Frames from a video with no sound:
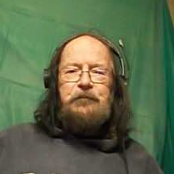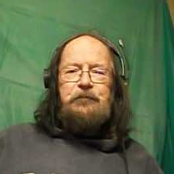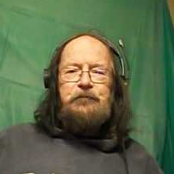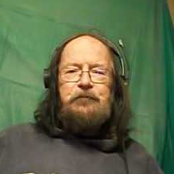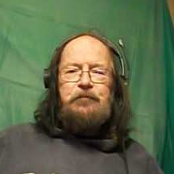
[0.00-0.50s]

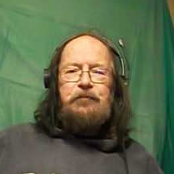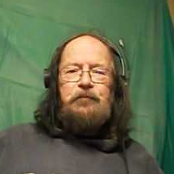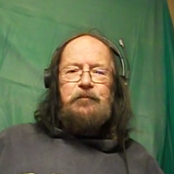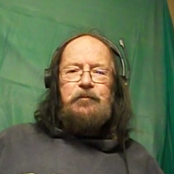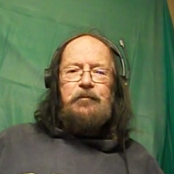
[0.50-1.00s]

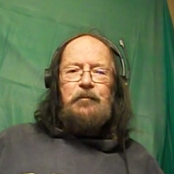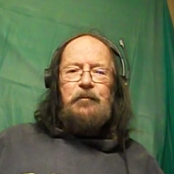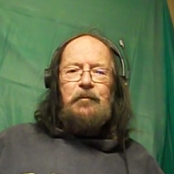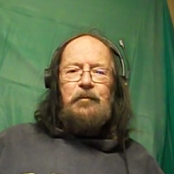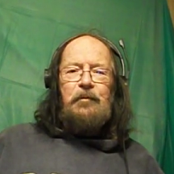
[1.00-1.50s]

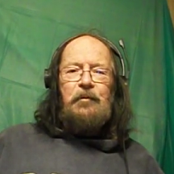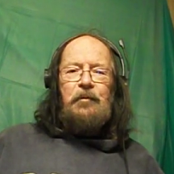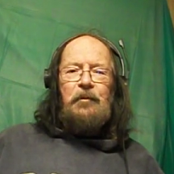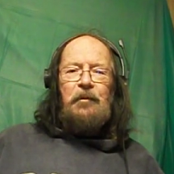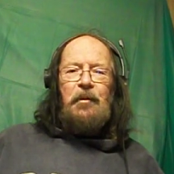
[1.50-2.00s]

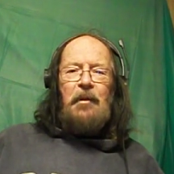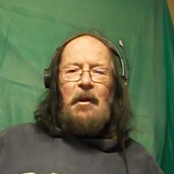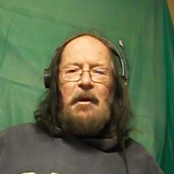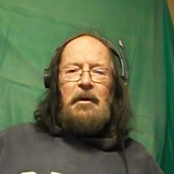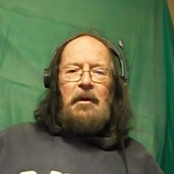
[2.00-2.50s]
Nothing is said.